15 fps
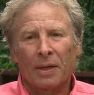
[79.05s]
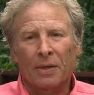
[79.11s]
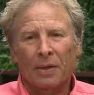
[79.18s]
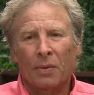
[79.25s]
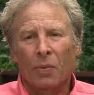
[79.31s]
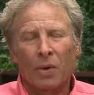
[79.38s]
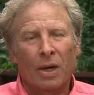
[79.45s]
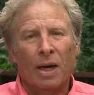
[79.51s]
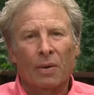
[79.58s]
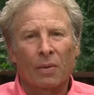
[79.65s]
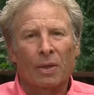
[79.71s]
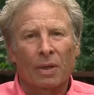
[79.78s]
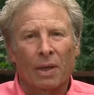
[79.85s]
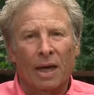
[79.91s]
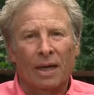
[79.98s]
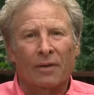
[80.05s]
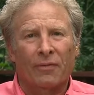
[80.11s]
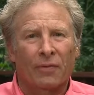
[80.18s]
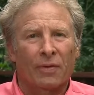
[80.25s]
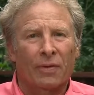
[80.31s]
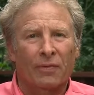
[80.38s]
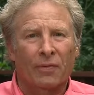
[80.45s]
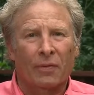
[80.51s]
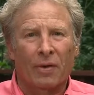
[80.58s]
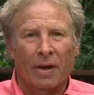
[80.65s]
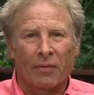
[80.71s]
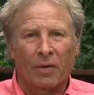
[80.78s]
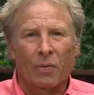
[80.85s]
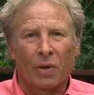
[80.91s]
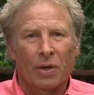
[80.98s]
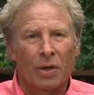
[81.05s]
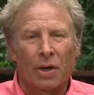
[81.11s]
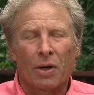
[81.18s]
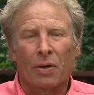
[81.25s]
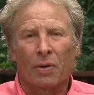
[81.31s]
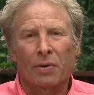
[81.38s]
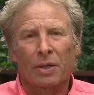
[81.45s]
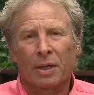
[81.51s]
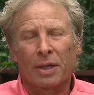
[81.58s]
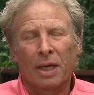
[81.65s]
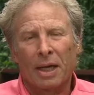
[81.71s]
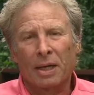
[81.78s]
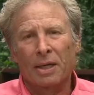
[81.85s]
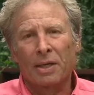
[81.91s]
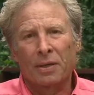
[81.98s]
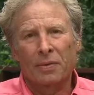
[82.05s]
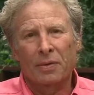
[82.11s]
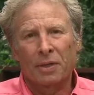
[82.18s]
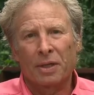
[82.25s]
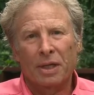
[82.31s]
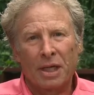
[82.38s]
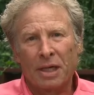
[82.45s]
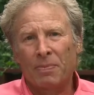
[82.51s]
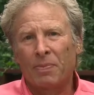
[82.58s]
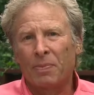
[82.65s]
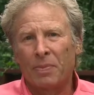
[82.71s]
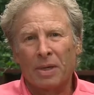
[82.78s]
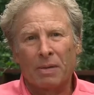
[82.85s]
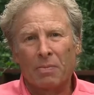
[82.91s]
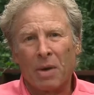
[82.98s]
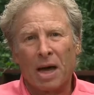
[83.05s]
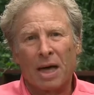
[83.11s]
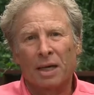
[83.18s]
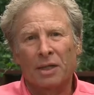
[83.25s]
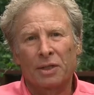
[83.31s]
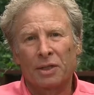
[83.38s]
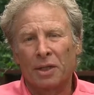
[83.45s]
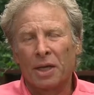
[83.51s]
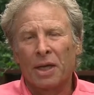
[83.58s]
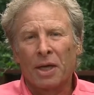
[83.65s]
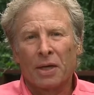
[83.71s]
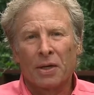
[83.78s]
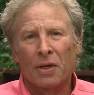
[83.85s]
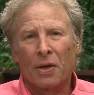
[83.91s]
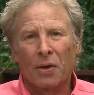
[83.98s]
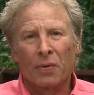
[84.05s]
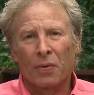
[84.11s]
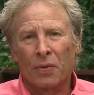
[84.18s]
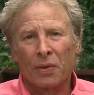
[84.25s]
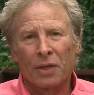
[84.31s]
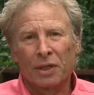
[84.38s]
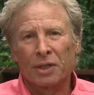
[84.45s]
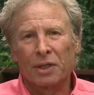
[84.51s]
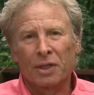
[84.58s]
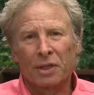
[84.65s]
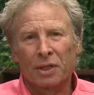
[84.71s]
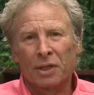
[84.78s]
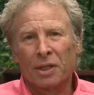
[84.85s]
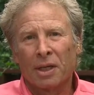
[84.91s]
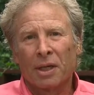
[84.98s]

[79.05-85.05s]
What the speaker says: What I would like for everyone to know and to keep in mind is, you know, this is,